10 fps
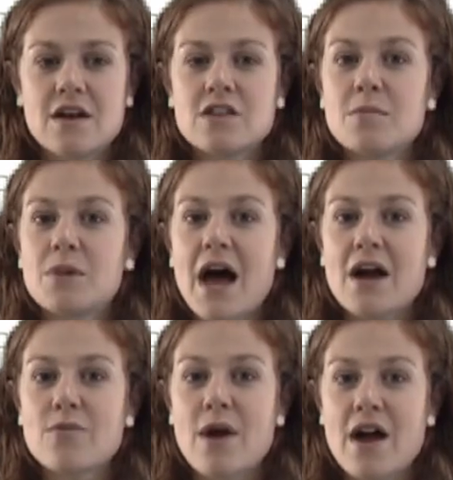The
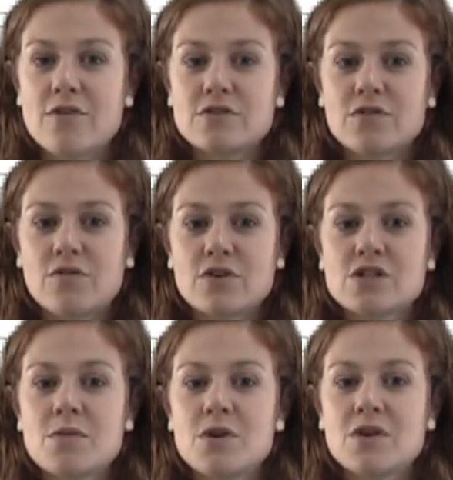black round
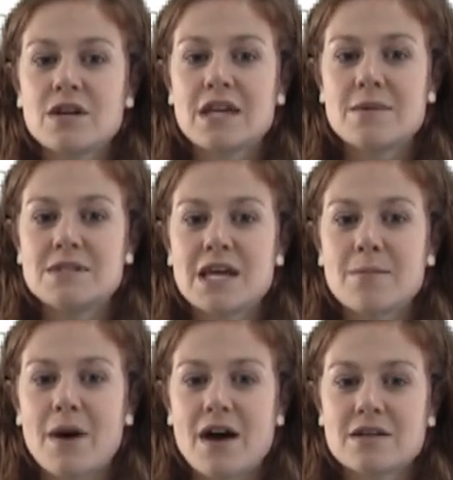First Communion
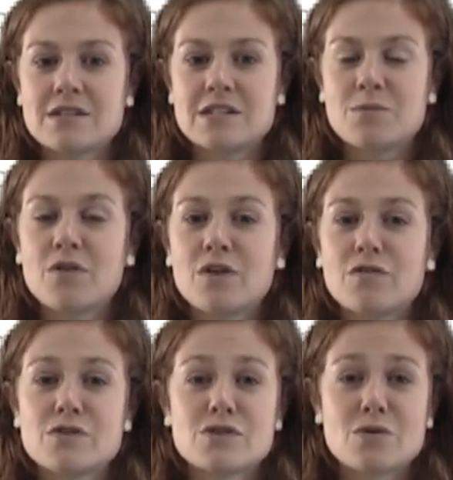keepsake box is
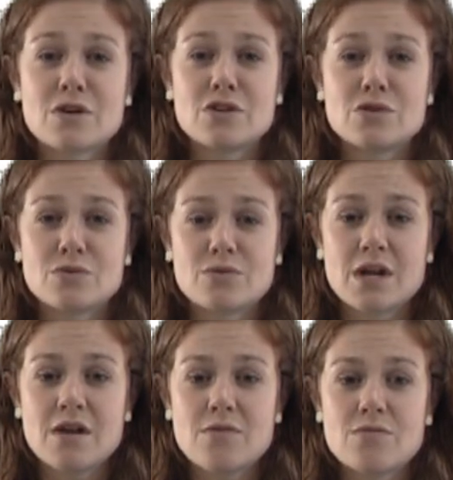perfect for storing
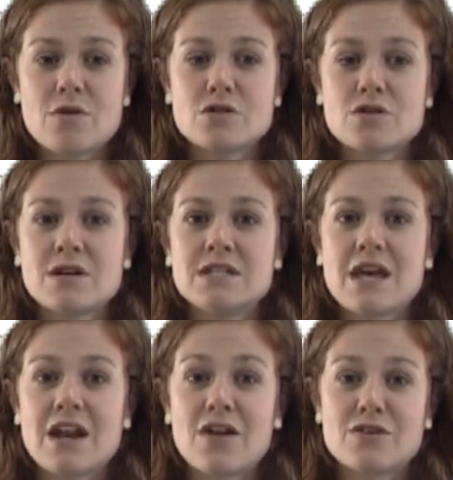jewelry, rosaries,
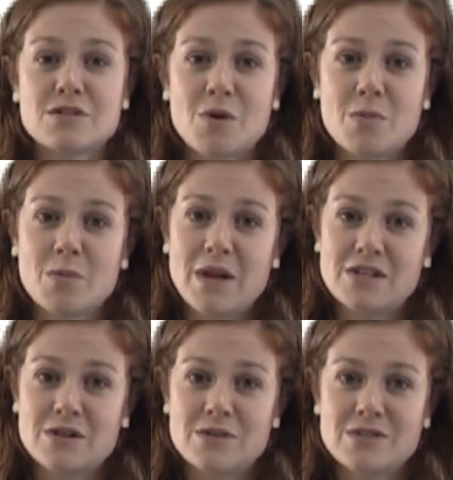and other small
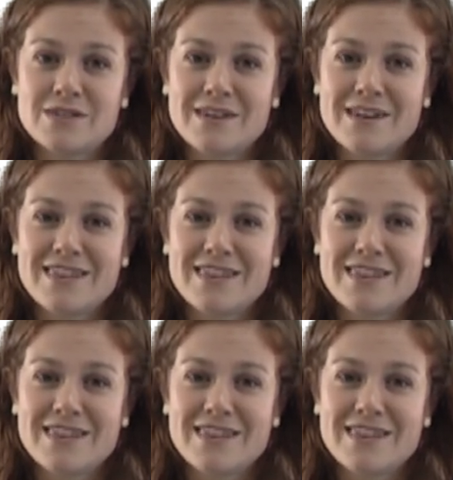mementos.